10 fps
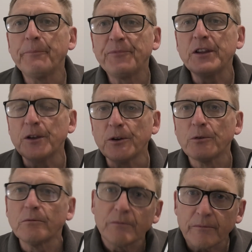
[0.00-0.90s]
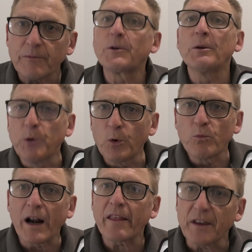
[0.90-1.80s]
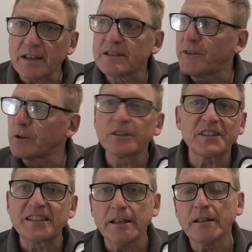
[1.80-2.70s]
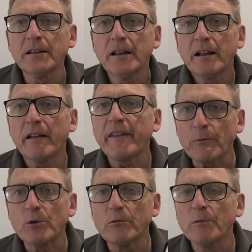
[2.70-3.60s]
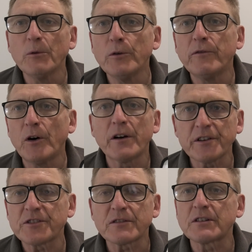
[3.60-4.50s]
you can put one of these filters in, and that will remove viruses.